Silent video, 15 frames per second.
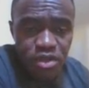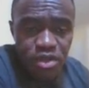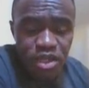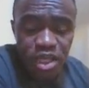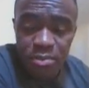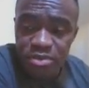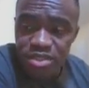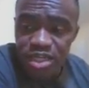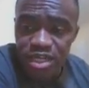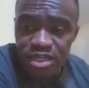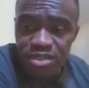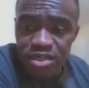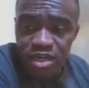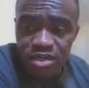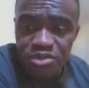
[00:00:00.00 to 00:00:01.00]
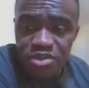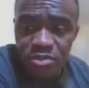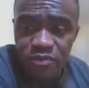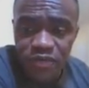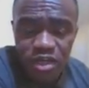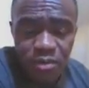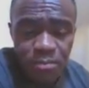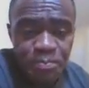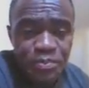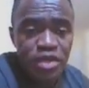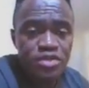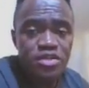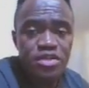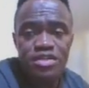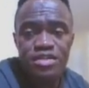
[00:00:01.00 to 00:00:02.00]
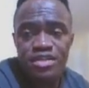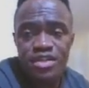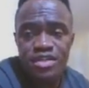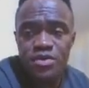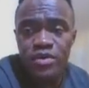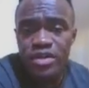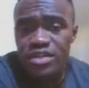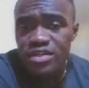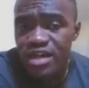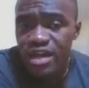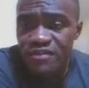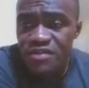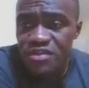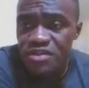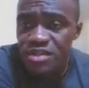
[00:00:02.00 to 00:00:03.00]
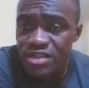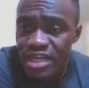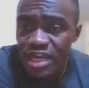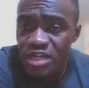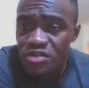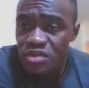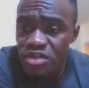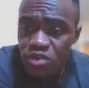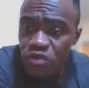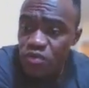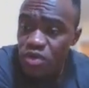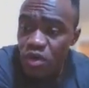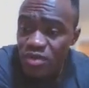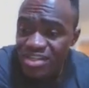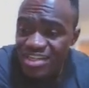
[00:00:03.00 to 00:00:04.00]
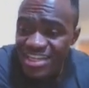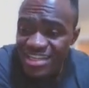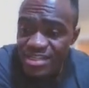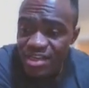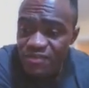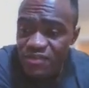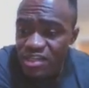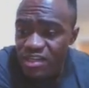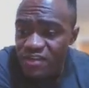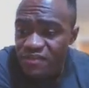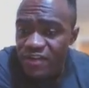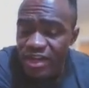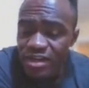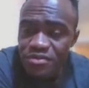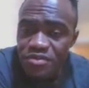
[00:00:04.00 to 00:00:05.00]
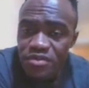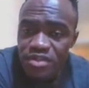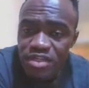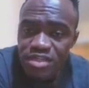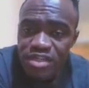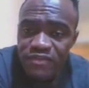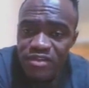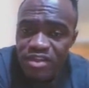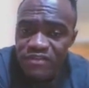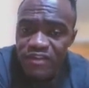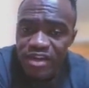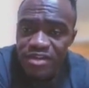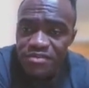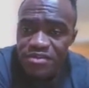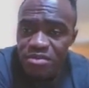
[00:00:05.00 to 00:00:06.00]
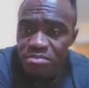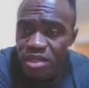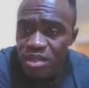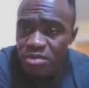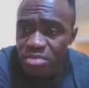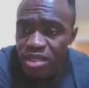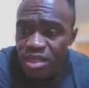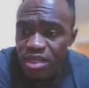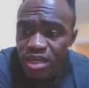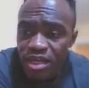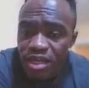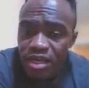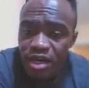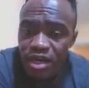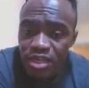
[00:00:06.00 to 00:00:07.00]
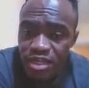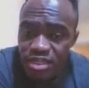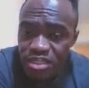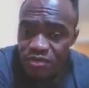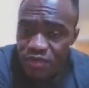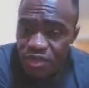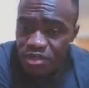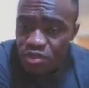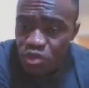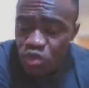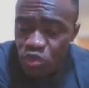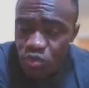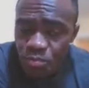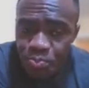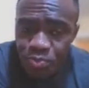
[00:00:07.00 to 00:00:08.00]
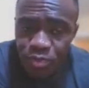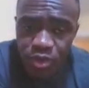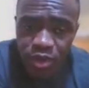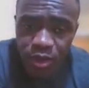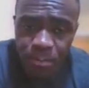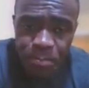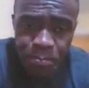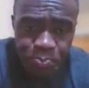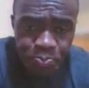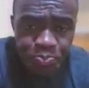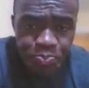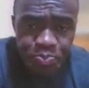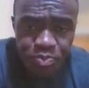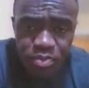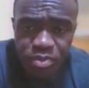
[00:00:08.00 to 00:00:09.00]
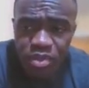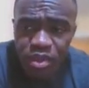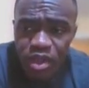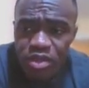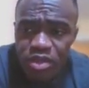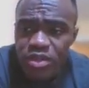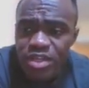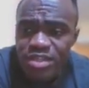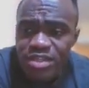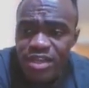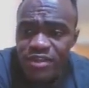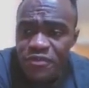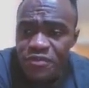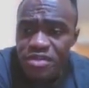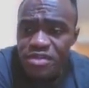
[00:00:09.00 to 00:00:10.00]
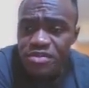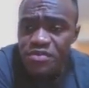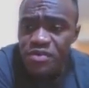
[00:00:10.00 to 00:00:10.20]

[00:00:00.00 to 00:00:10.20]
keep a steady uh, stream of income. So this, let's go ahead and dive into this. So this tool is called D7 Lead Finder. So D7 Lead Finder is a B2B uh, lead generation tool. Okay. So let's say, for instance,